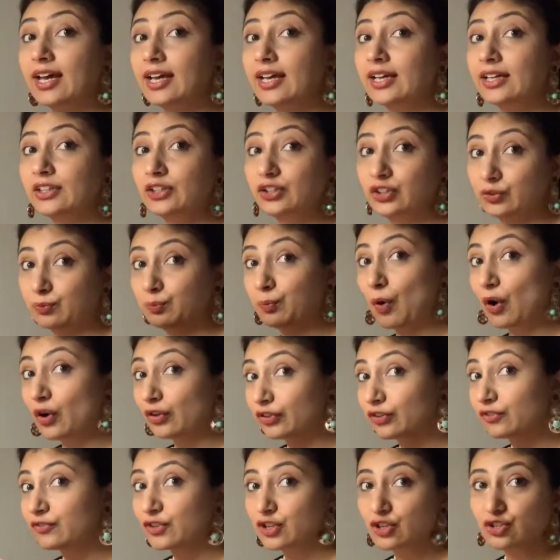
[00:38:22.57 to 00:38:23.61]
both
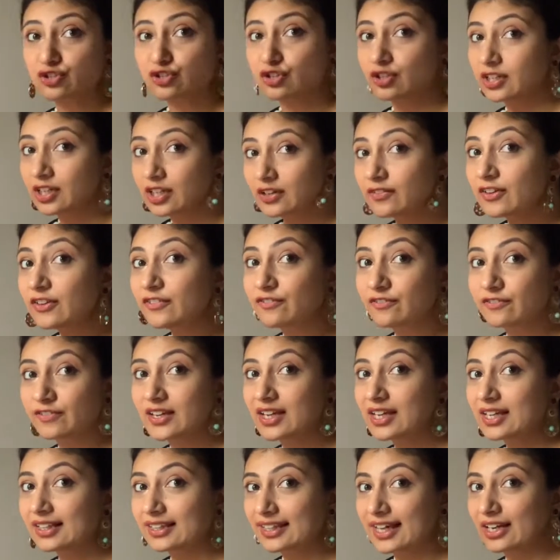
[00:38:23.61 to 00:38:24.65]
of you shouldn't even
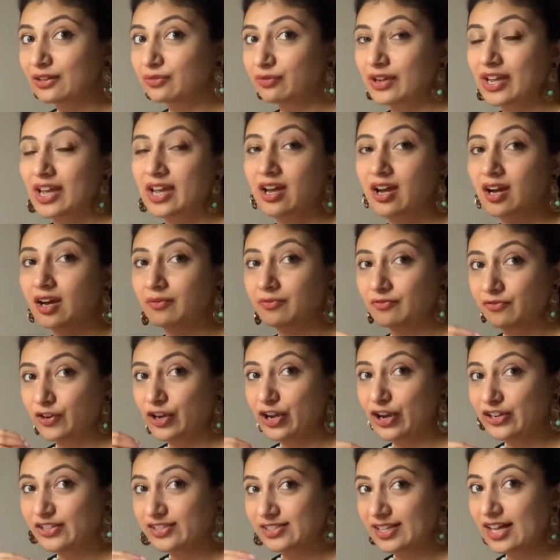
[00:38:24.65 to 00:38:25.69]
feel that way for
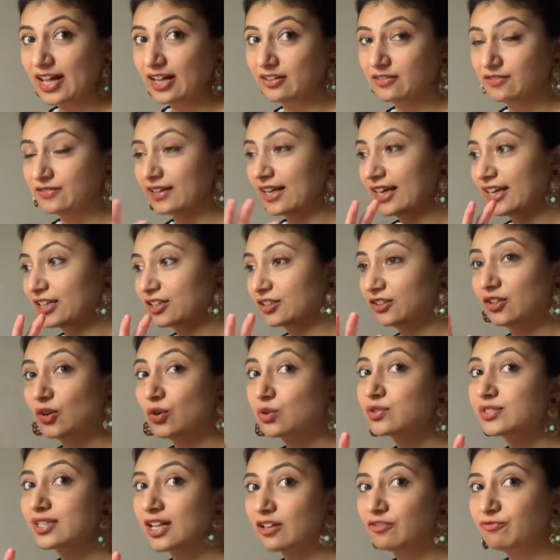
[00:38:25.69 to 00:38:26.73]
yourself. Like, no
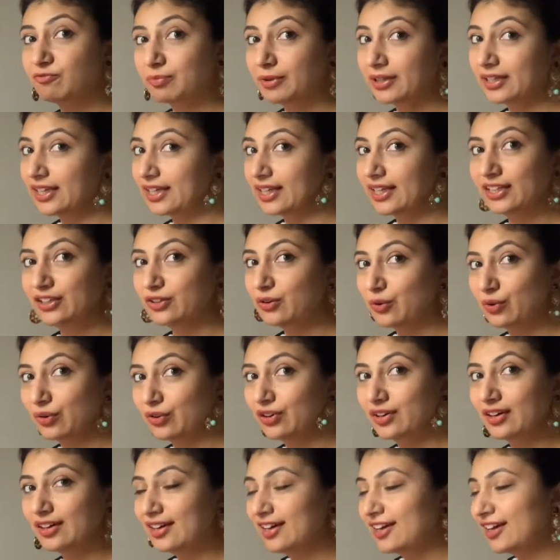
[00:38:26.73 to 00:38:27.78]
self-pity. No,
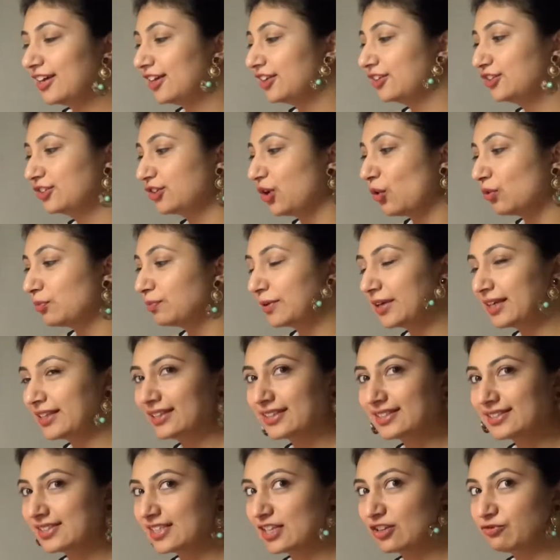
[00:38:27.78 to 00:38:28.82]
don't be in
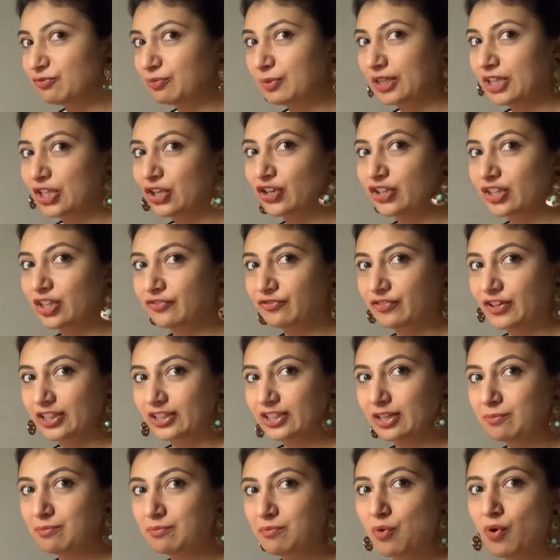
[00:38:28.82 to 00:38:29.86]
that self-pity or the
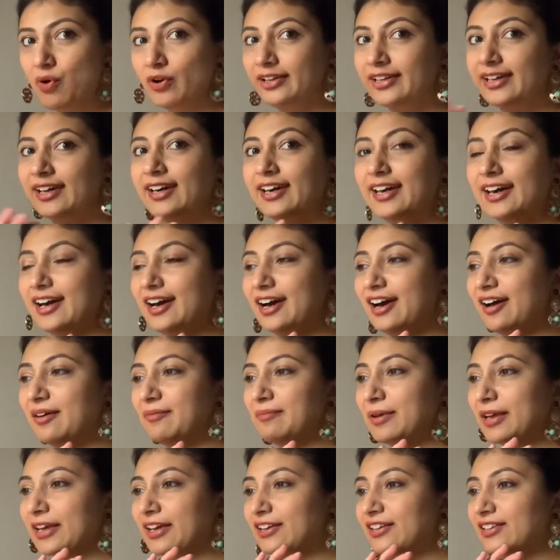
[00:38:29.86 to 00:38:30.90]
victim mode,
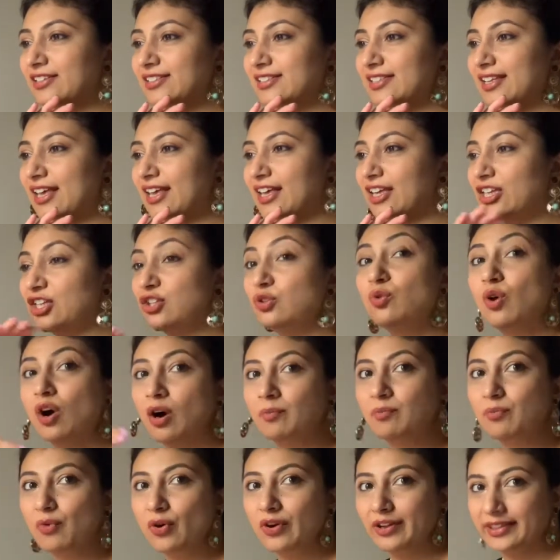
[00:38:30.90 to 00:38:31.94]
because you are
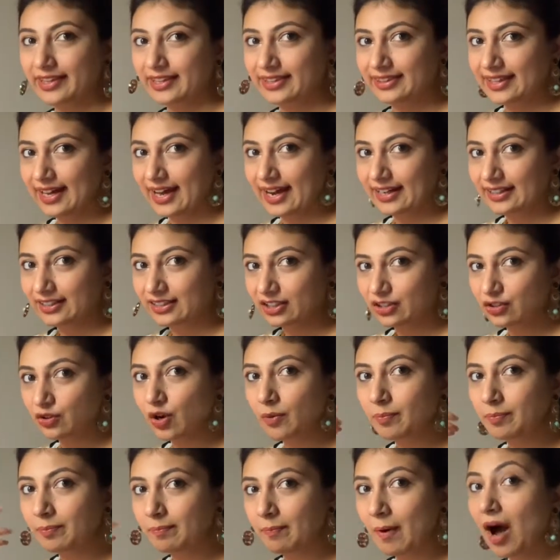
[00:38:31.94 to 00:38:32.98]
more than that. You're
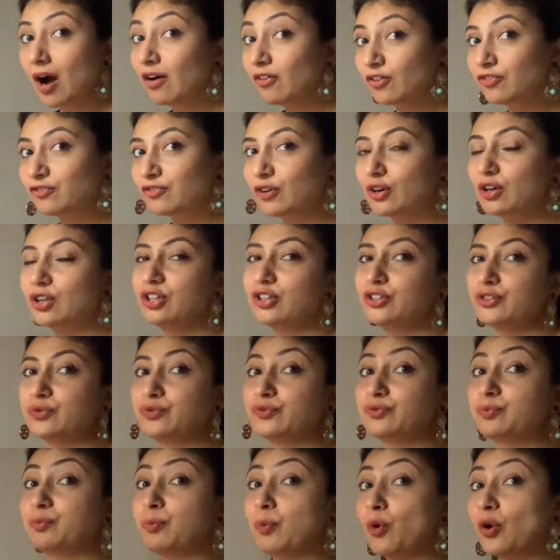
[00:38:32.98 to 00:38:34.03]
powerful.
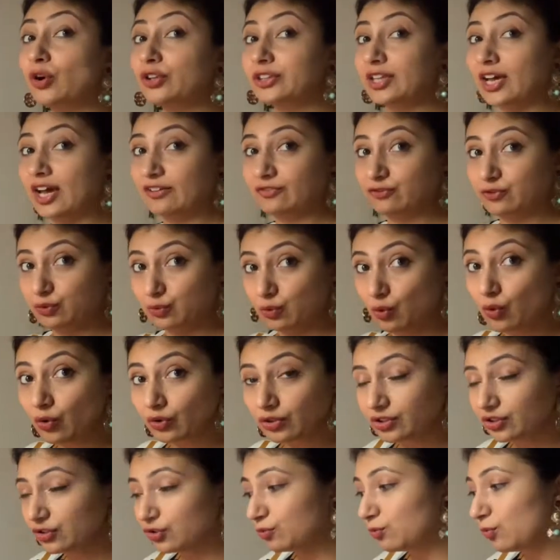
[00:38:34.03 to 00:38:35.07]
You both have
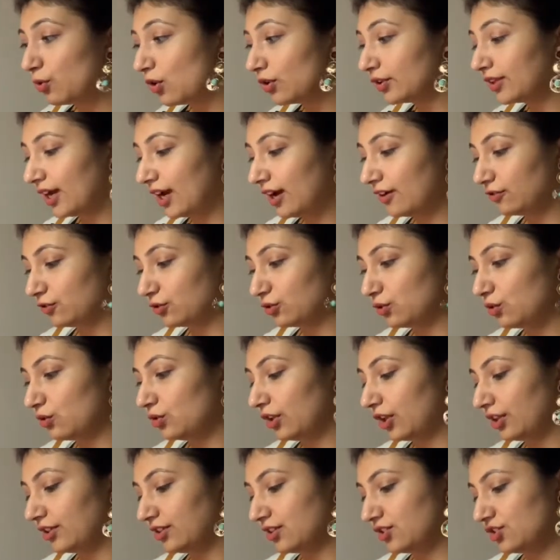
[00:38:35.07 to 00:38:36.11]
grown
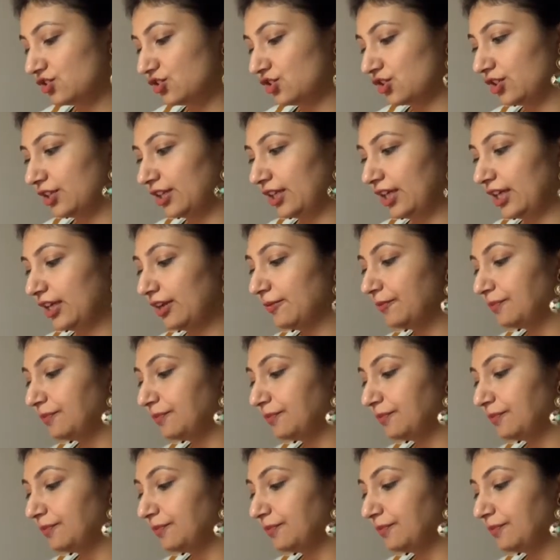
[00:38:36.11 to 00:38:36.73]
on this journey.